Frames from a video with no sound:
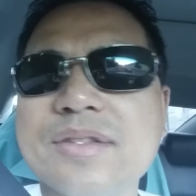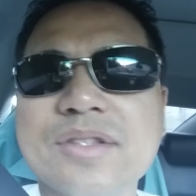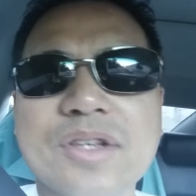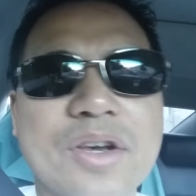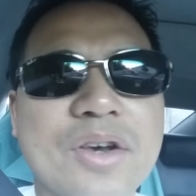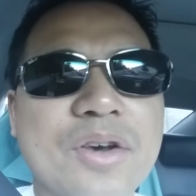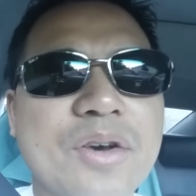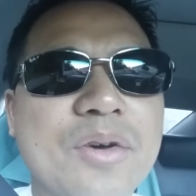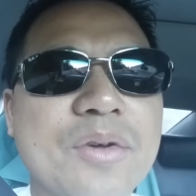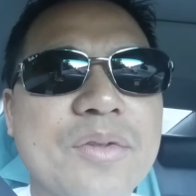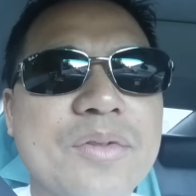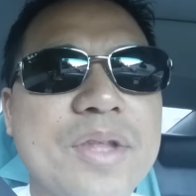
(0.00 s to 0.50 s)

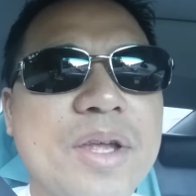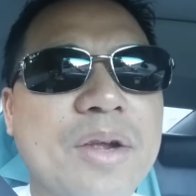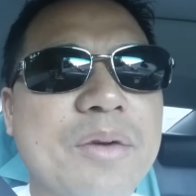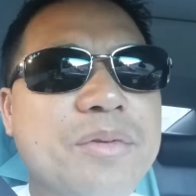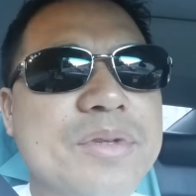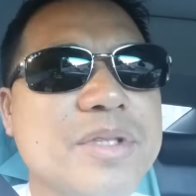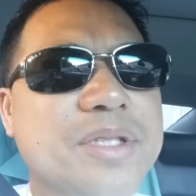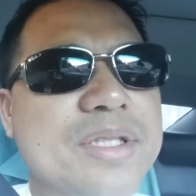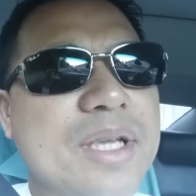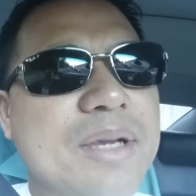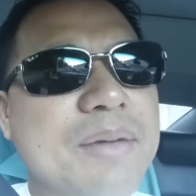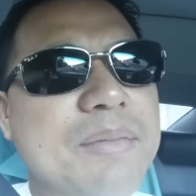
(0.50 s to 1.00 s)
So there
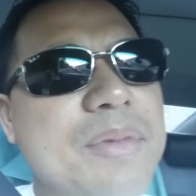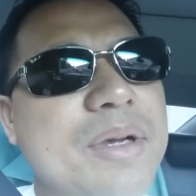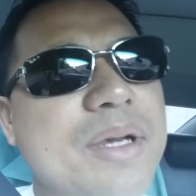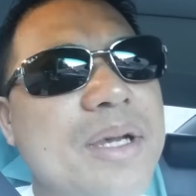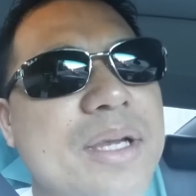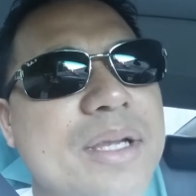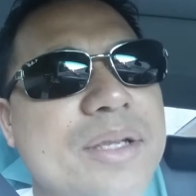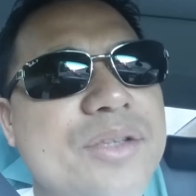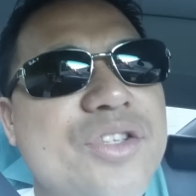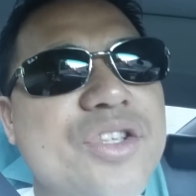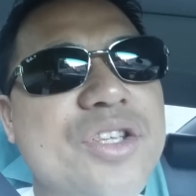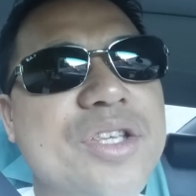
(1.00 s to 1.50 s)
was some
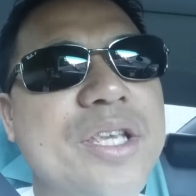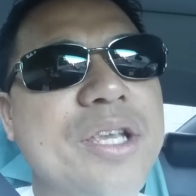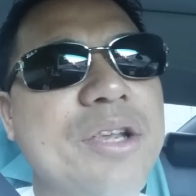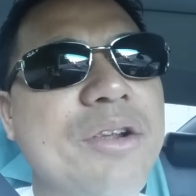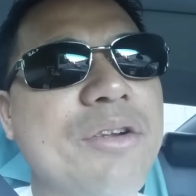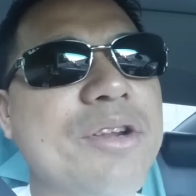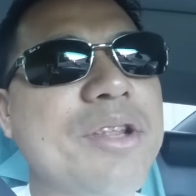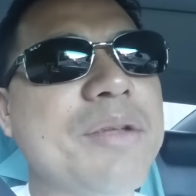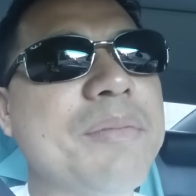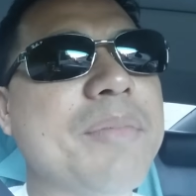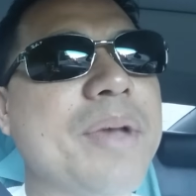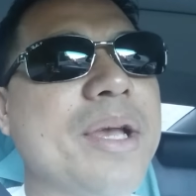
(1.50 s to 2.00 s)

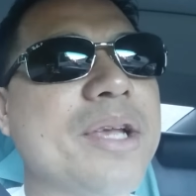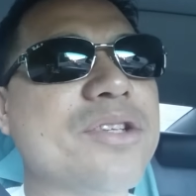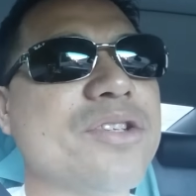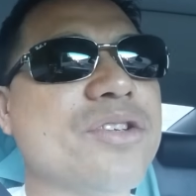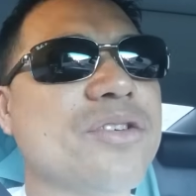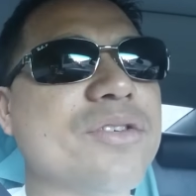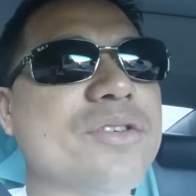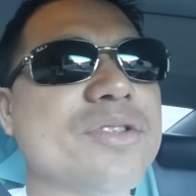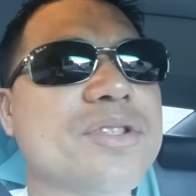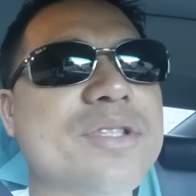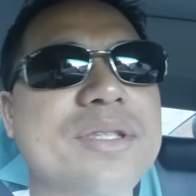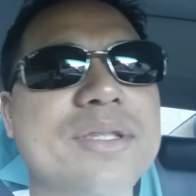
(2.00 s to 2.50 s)
security
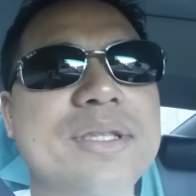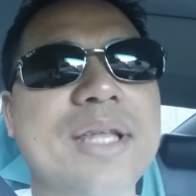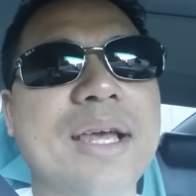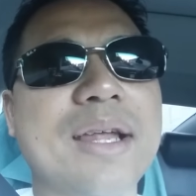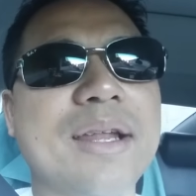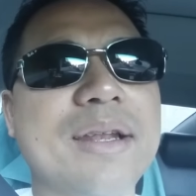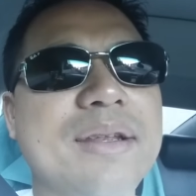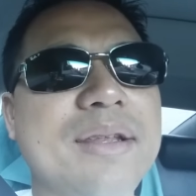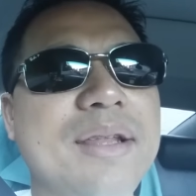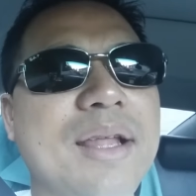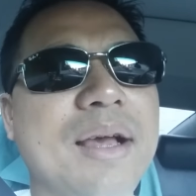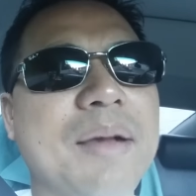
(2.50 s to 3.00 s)
measures
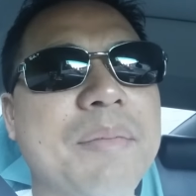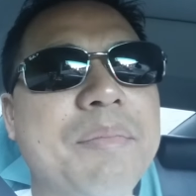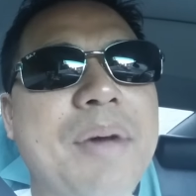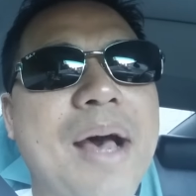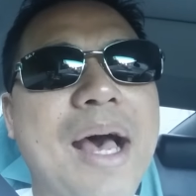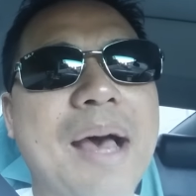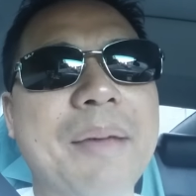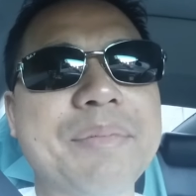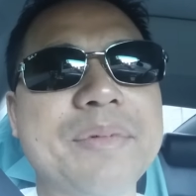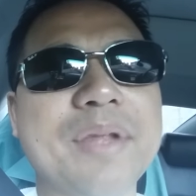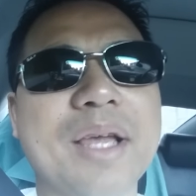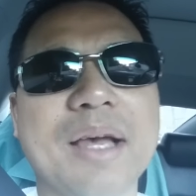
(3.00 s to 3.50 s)
that
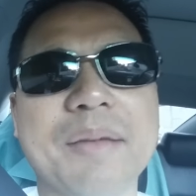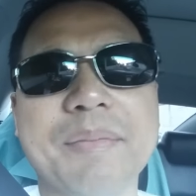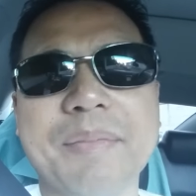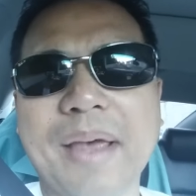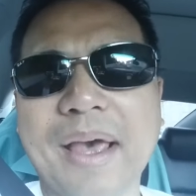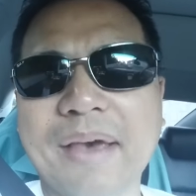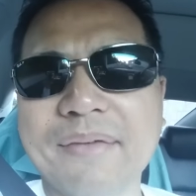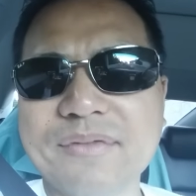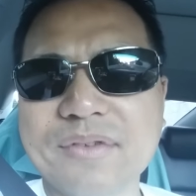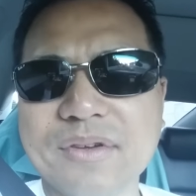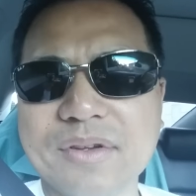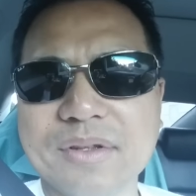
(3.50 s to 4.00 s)
popped up
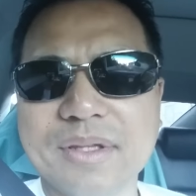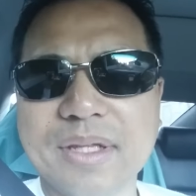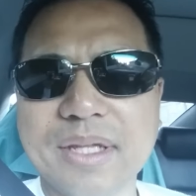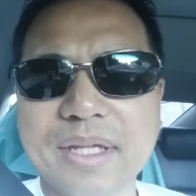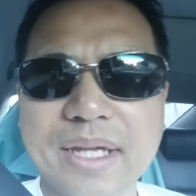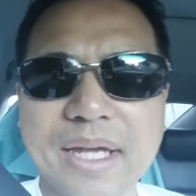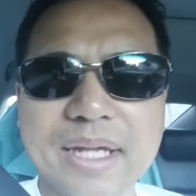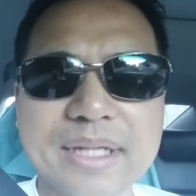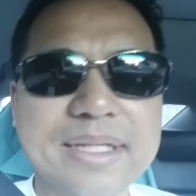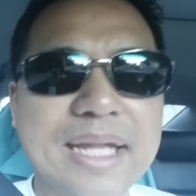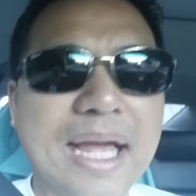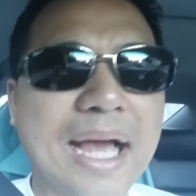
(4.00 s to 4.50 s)
after
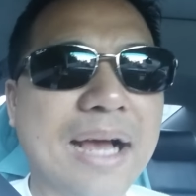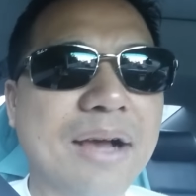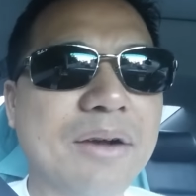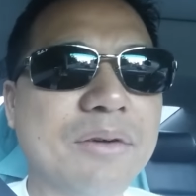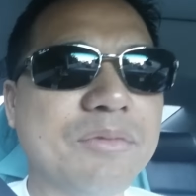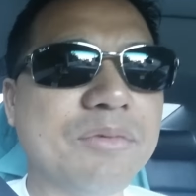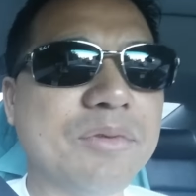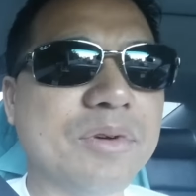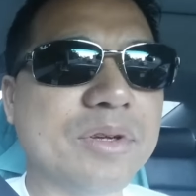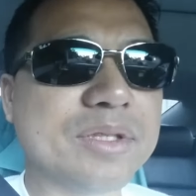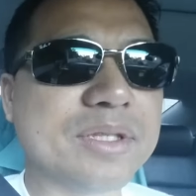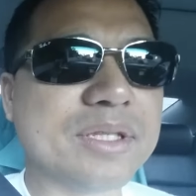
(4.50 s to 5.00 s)
the
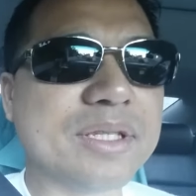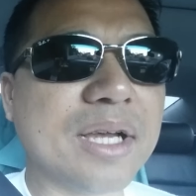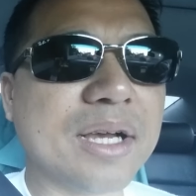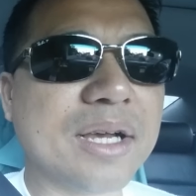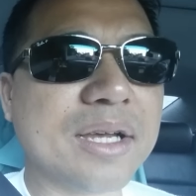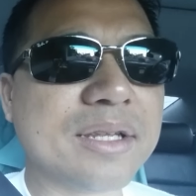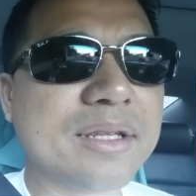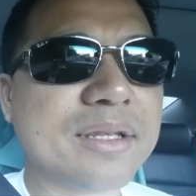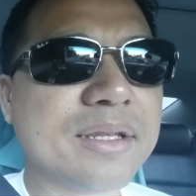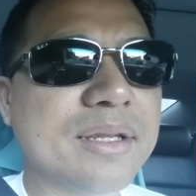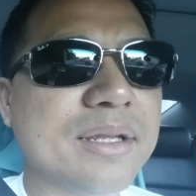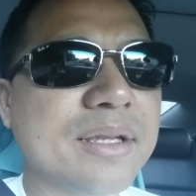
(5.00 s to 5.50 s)
DAO was
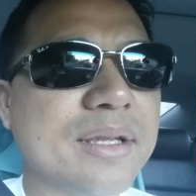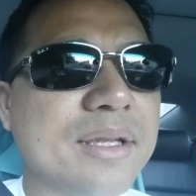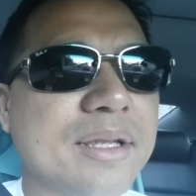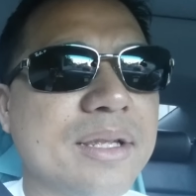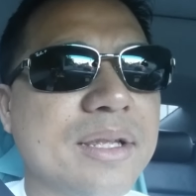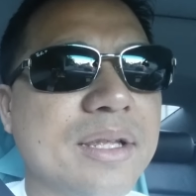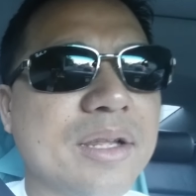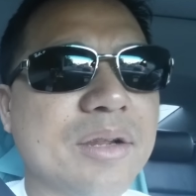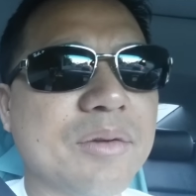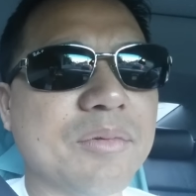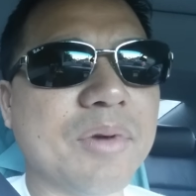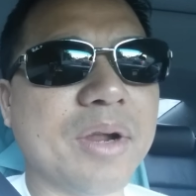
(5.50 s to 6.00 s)

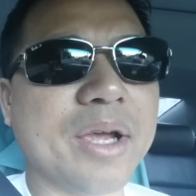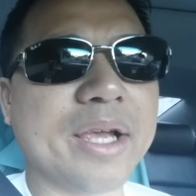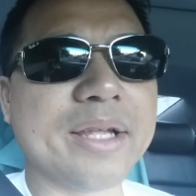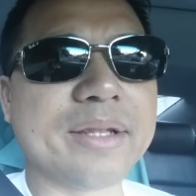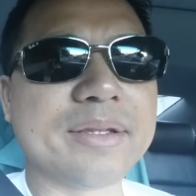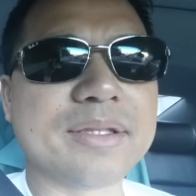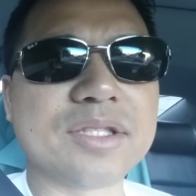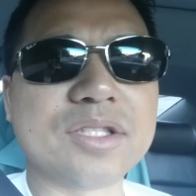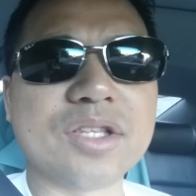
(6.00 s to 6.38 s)
done, right?